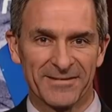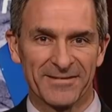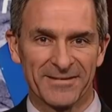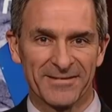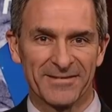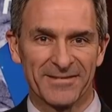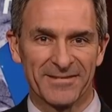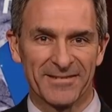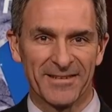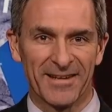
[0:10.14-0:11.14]

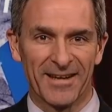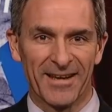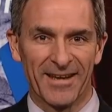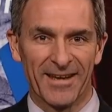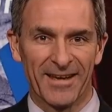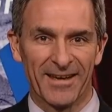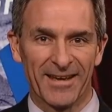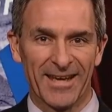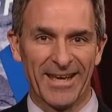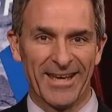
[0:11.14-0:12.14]

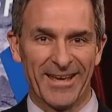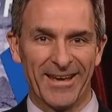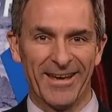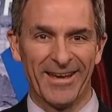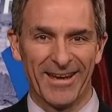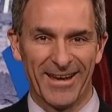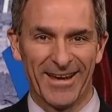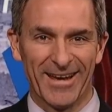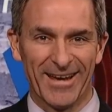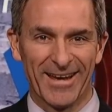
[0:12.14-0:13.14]

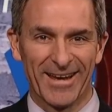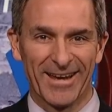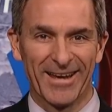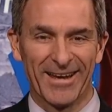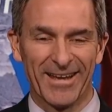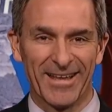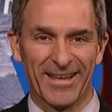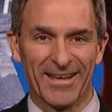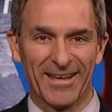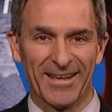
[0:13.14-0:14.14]

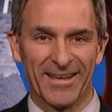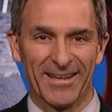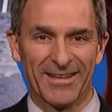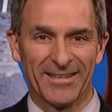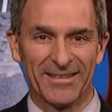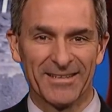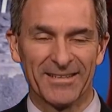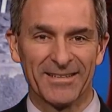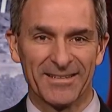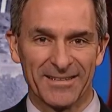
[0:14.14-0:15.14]

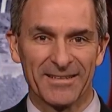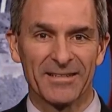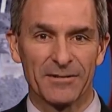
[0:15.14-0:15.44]
(silent)